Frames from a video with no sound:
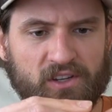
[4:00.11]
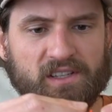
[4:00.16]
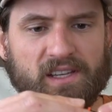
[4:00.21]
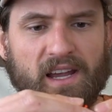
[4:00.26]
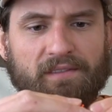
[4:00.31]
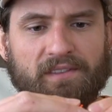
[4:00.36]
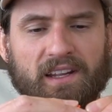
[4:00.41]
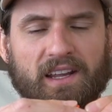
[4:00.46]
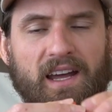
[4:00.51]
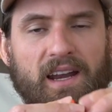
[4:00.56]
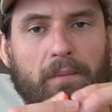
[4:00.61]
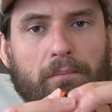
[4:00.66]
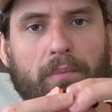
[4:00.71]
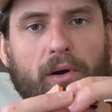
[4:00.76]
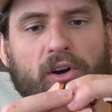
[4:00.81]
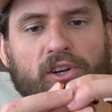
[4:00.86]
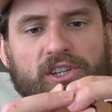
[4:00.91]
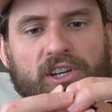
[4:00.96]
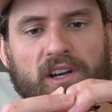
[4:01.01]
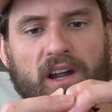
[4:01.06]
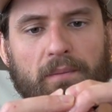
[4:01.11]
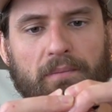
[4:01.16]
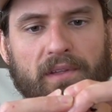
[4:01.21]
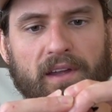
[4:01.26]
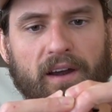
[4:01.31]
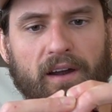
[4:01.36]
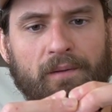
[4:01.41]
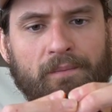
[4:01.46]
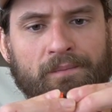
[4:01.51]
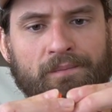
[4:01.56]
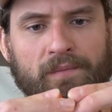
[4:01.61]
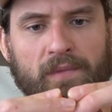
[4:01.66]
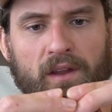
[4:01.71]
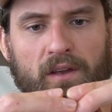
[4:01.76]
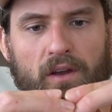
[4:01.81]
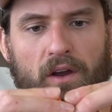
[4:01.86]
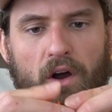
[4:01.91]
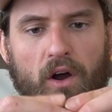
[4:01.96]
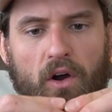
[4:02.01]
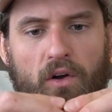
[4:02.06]
just have to kind of push it up there
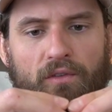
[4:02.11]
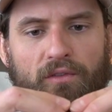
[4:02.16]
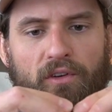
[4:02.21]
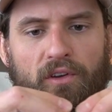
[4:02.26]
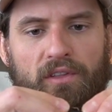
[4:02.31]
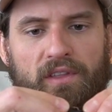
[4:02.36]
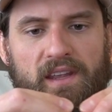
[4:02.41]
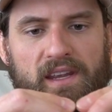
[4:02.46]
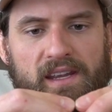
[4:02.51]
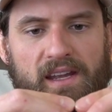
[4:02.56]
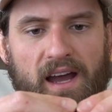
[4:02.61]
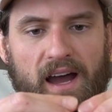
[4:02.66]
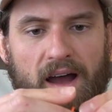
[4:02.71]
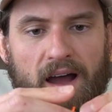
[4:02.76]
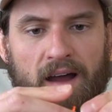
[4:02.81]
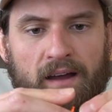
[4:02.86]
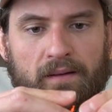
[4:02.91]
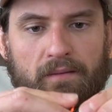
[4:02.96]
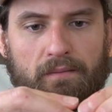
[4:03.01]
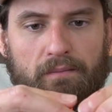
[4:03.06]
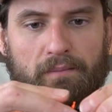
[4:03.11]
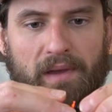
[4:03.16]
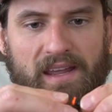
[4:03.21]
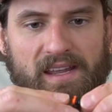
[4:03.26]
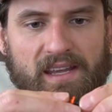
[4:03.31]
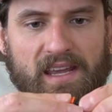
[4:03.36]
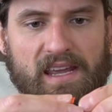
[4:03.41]
over the bait